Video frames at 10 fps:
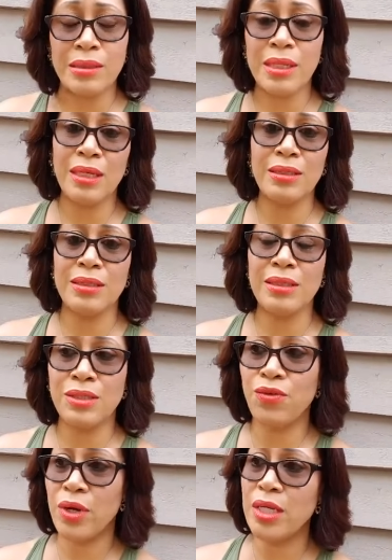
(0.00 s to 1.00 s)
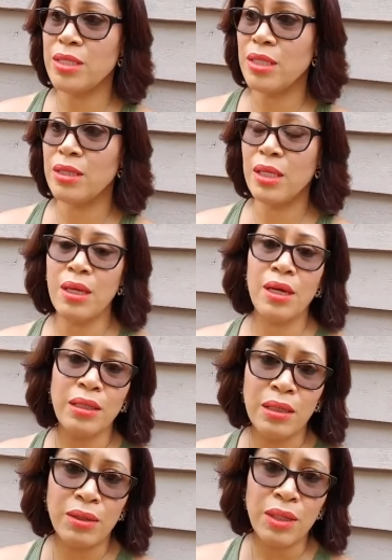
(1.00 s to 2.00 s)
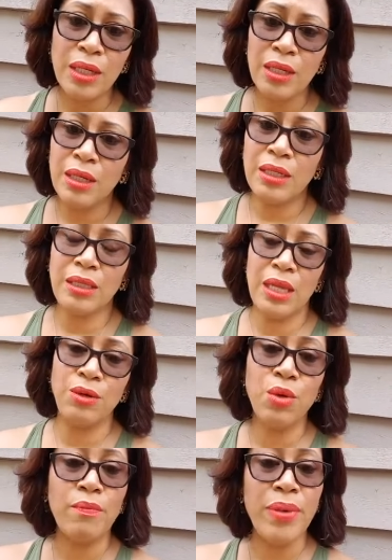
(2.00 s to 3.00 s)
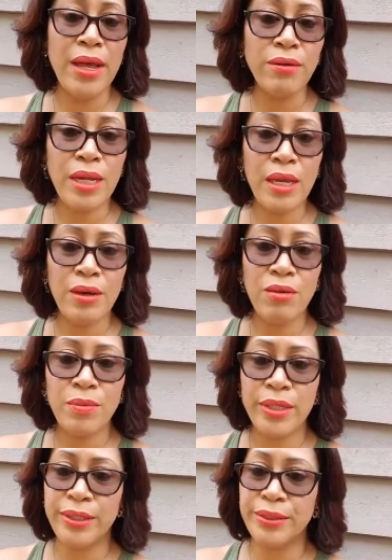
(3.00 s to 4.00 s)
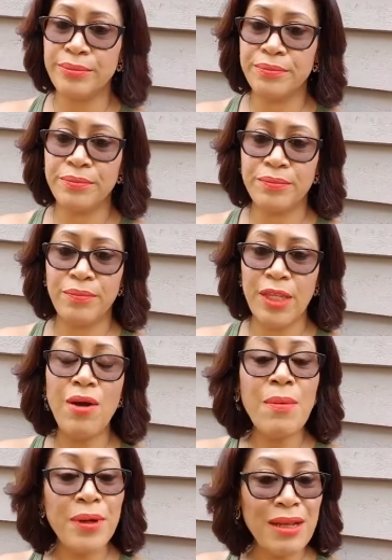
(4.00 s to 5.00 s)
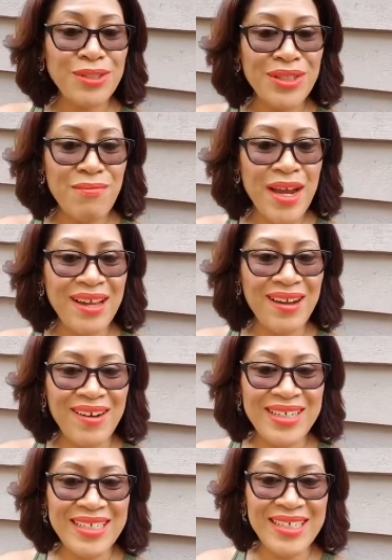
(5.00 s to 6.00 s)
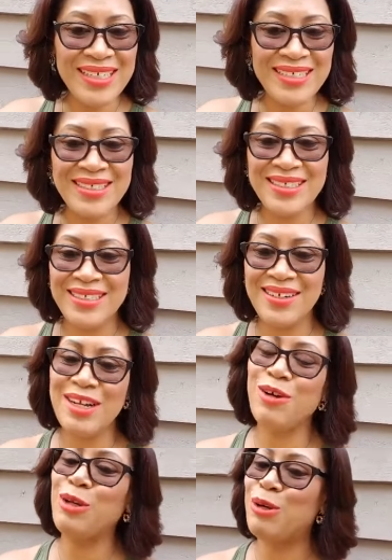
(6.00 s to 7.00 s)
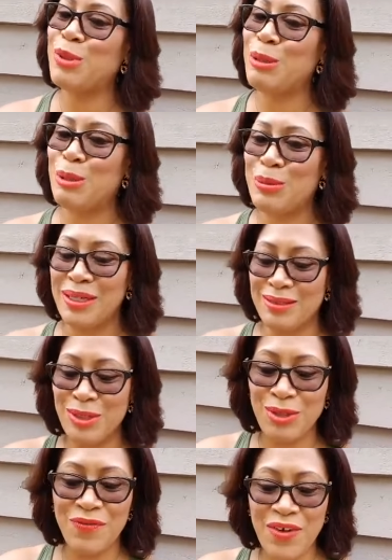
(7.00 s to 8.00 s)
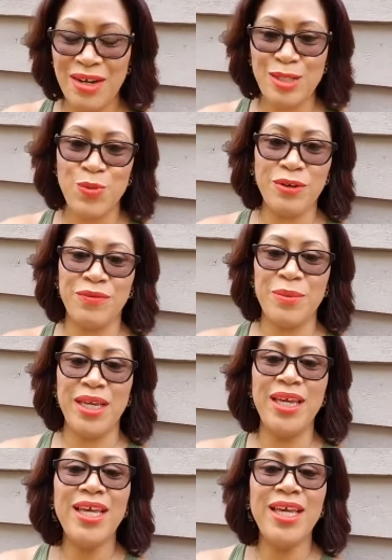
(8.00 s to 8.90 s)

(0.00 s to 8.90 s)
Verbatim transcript: So like, it's it's crazy. Thank God, you know, that they are doing better now, but Oh, I pronounced your name right. Oh, good, good. Girl, I know a little bit, a little bit. Hooked on phonics worked for me.